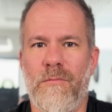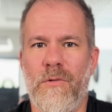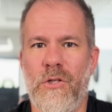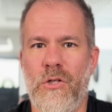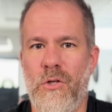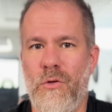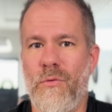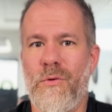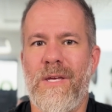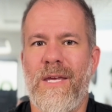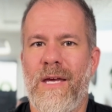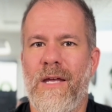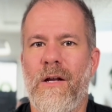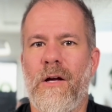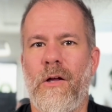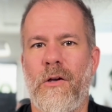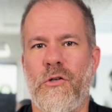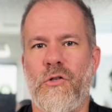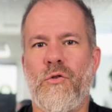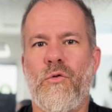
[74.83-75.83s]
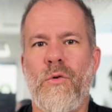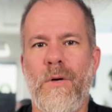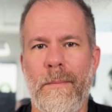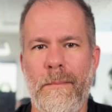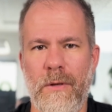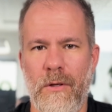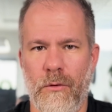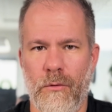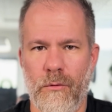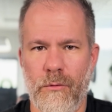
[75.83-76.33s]
you can't
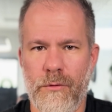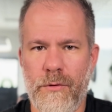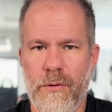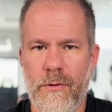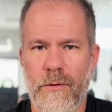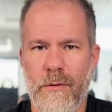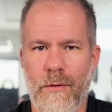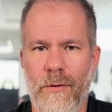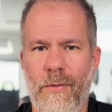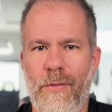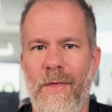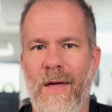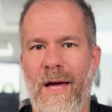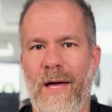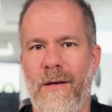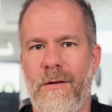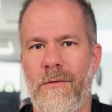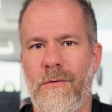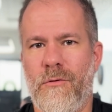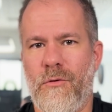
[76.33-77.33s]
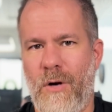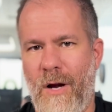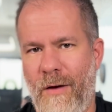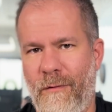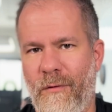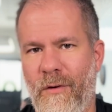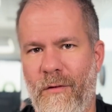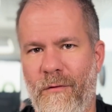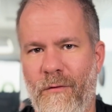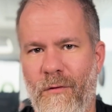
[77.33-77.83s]
attribute that
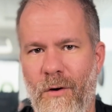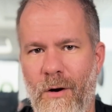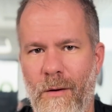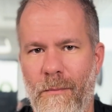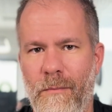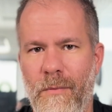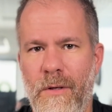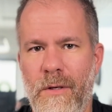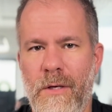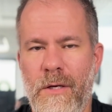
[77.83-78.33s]
traffic from.